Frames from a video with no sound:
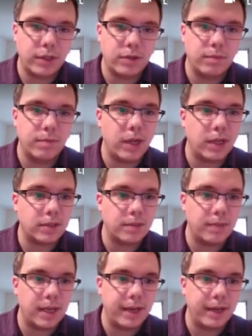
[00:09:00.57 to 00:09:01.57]

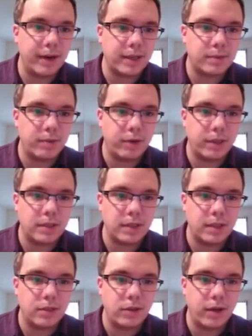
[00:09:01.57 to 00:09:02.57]
multiply your exponents
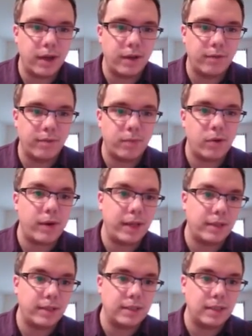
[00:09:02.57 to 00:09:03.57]
because you have
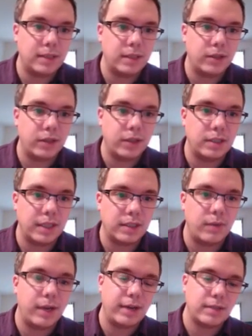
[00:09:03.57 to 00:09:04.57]
parentheses and you're take
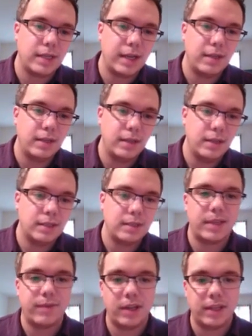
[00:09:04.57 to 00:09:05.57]
the one outside
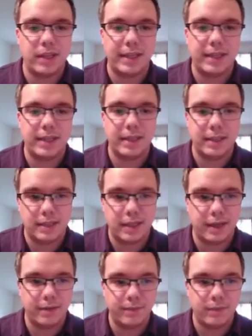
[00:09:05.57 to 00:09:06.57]
times everything
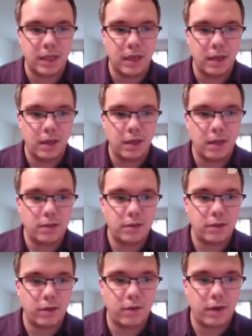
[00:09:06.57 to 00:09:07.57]
inside.
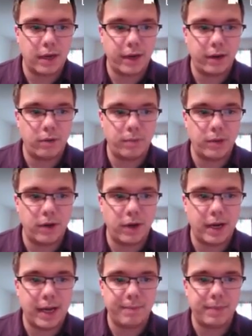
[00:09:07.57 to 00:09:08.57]
So I hope you are
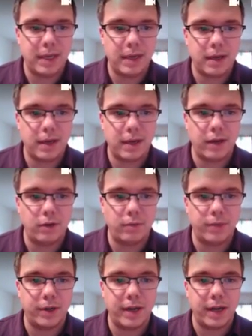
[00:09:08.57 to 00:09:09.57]
happy, I
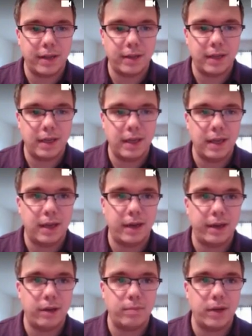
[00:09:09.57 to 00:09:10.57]
hope you're healthy, and
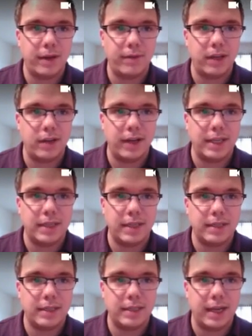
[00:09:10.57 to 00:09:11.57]
I hope you have a great
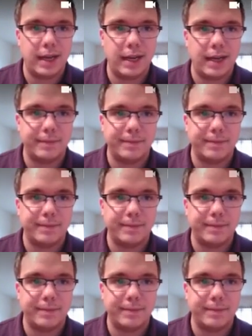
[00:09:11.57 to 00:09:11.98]
day.